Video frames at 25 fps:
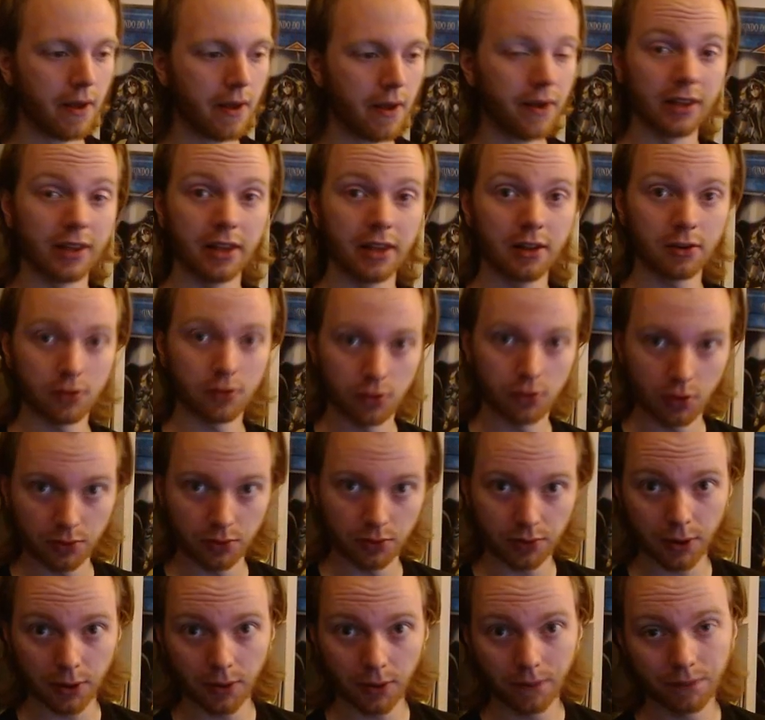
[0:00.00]
Then there's
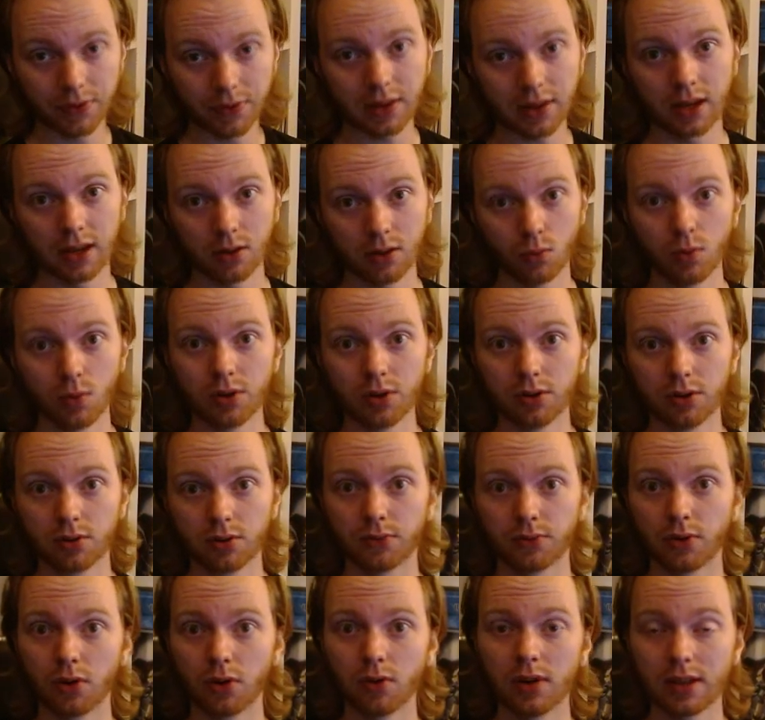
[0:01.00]
Nerval, and when
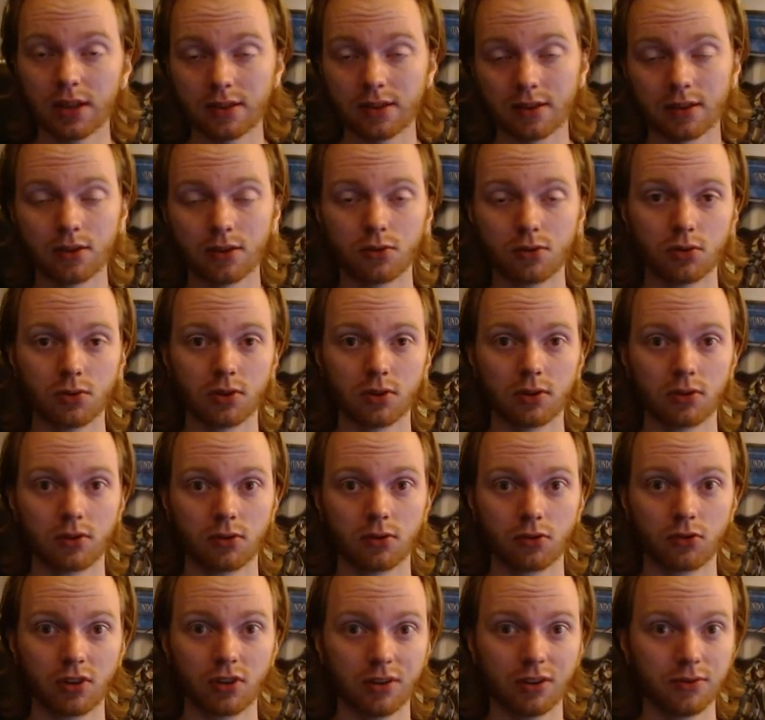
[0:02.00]
Nerval is sent to the
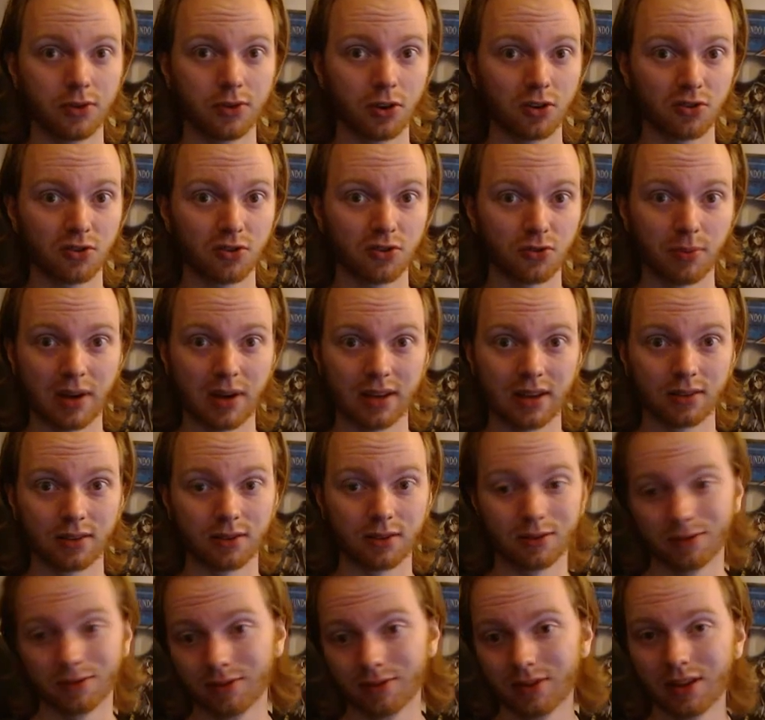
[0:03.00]
graveyard from
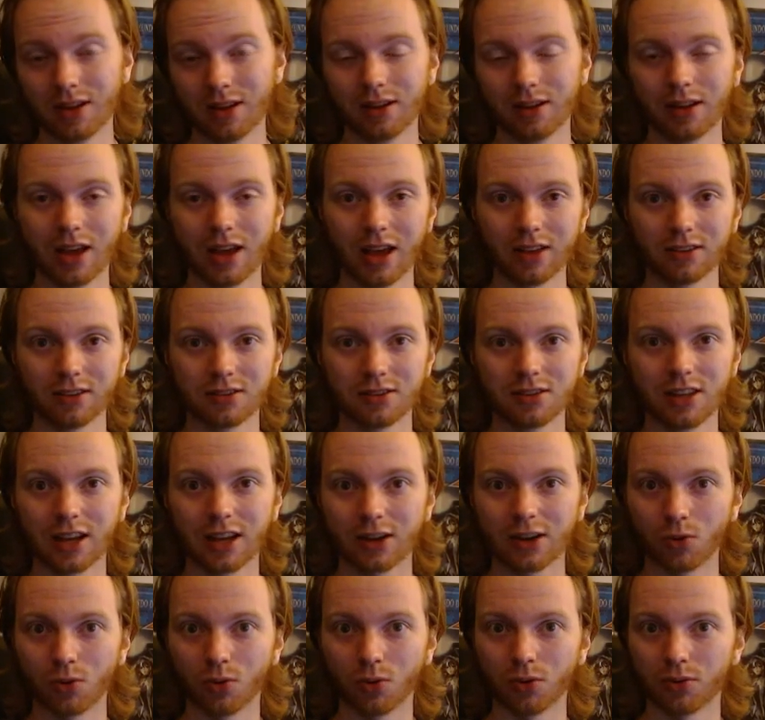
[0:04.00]
either hand,
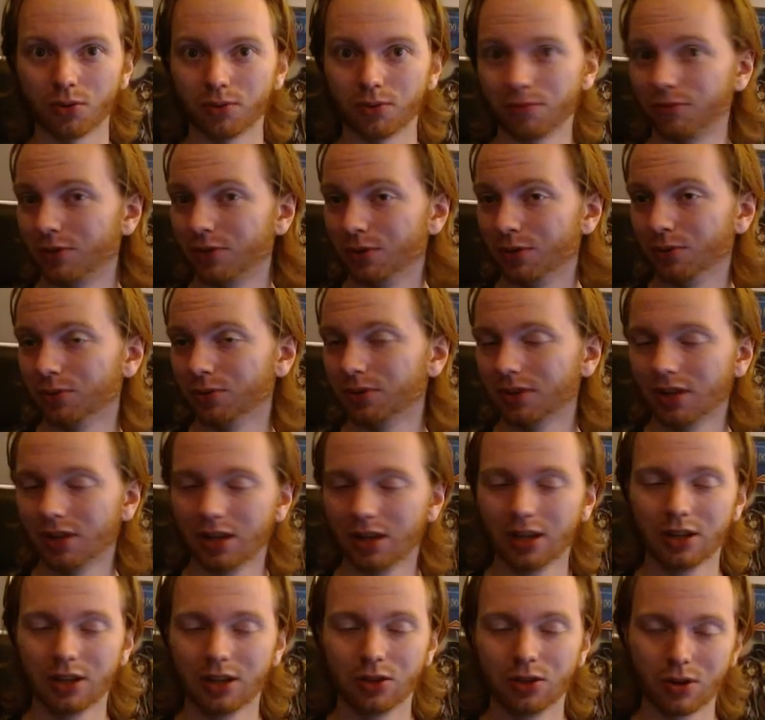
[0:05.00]
deck, or field,
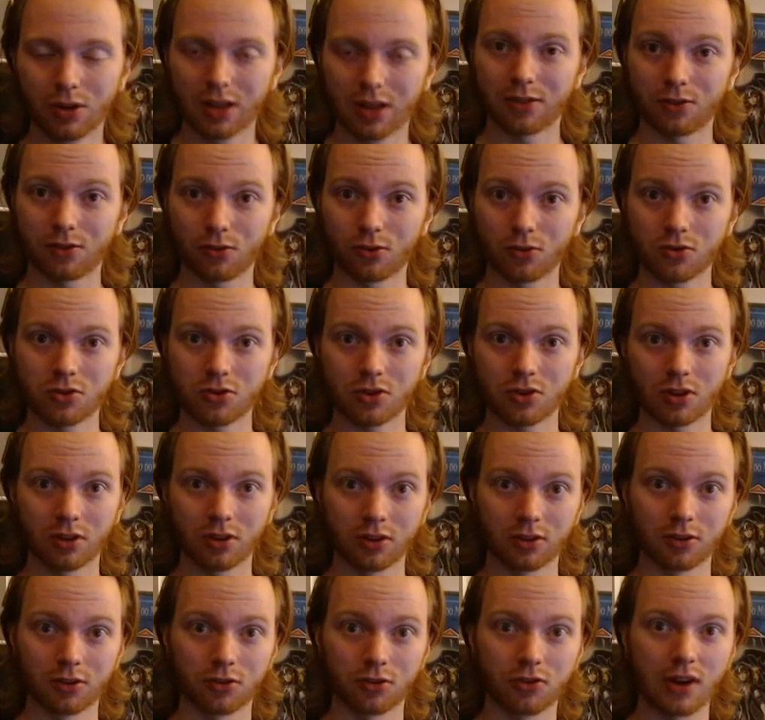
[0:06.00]
you can search
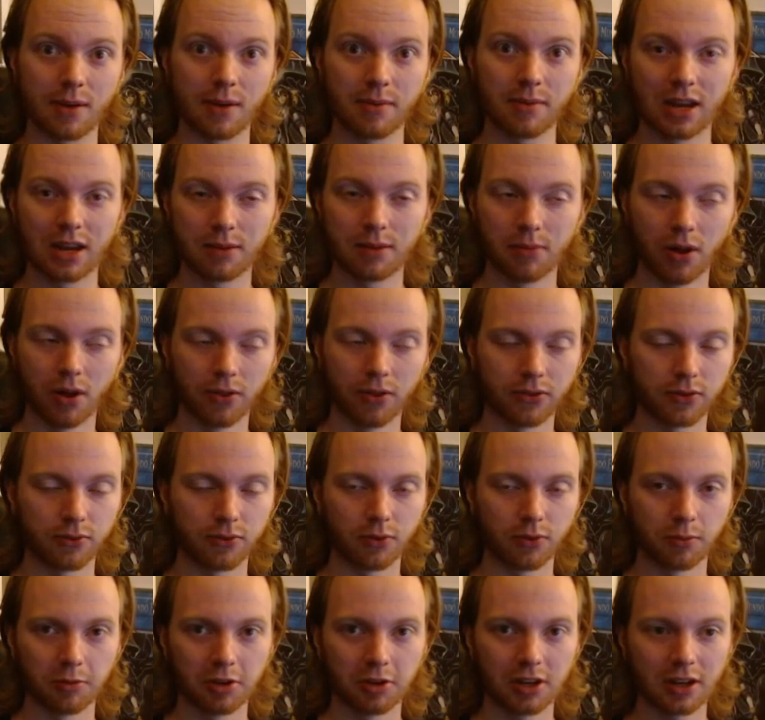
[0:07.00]
another Tri-Brigade monster
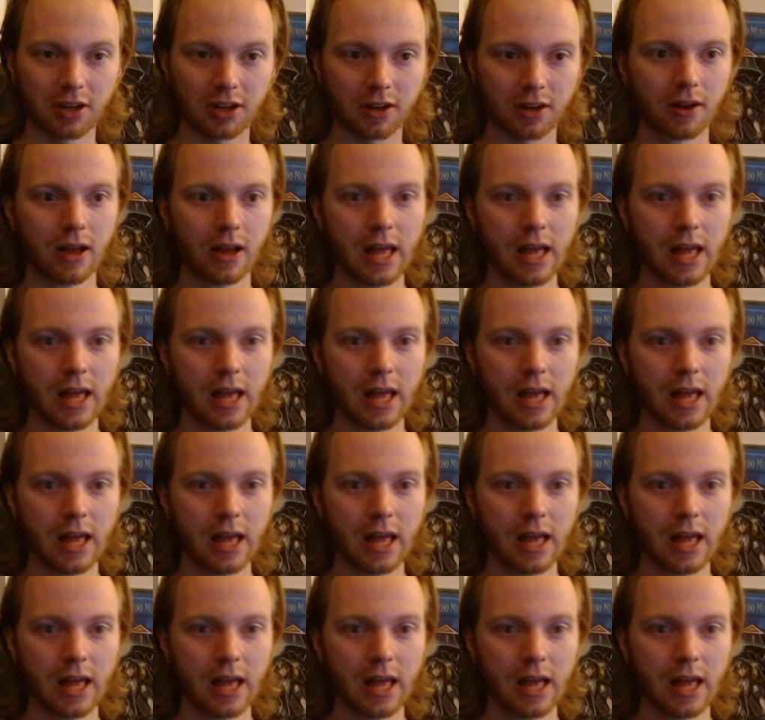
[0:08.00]
from your deck.